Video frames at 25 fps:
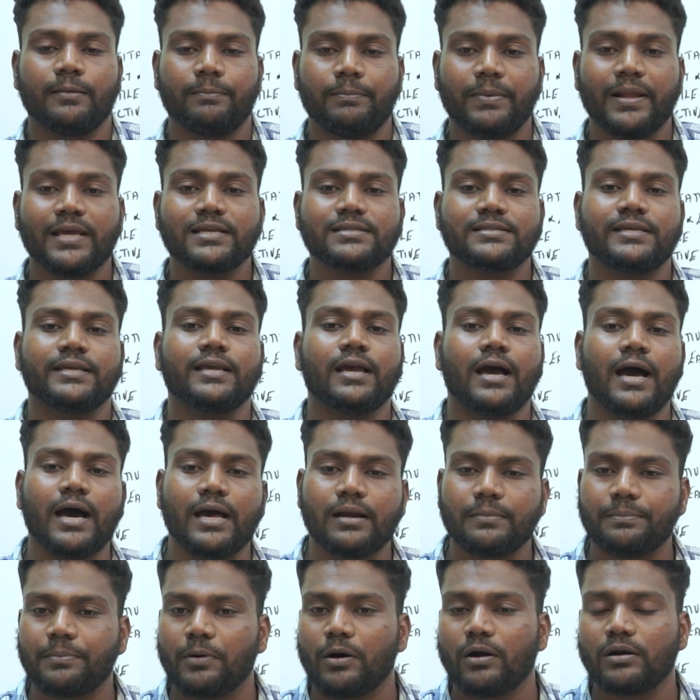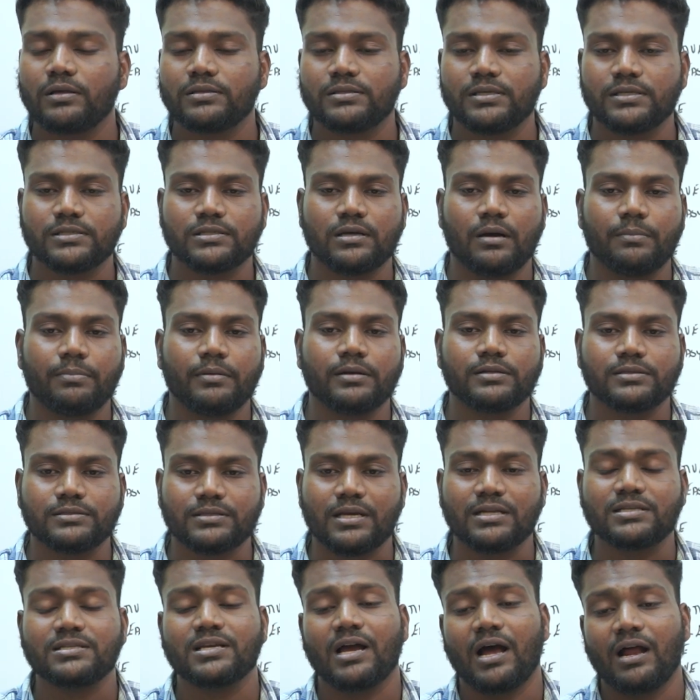placing our policies upon
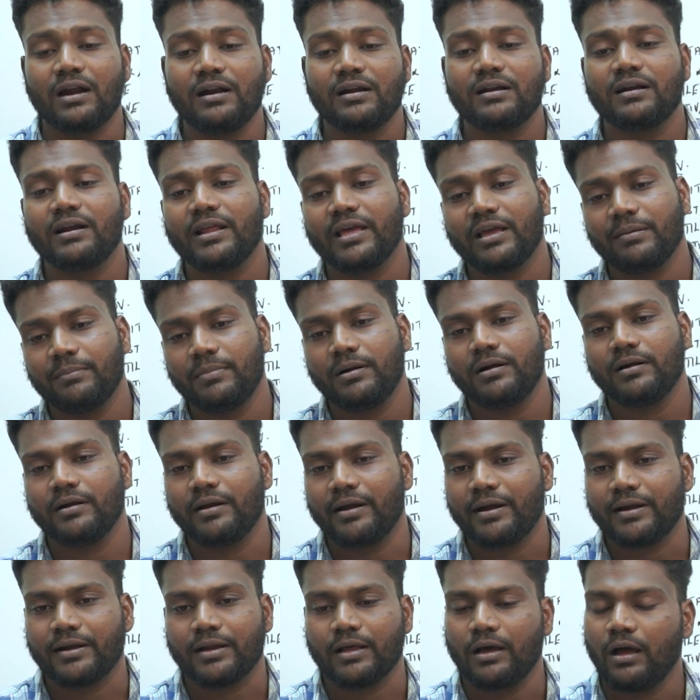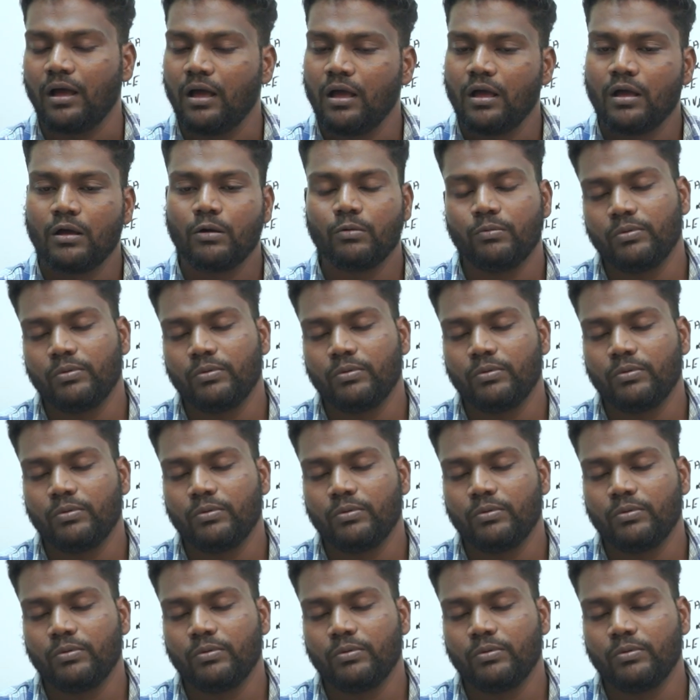such unreliable data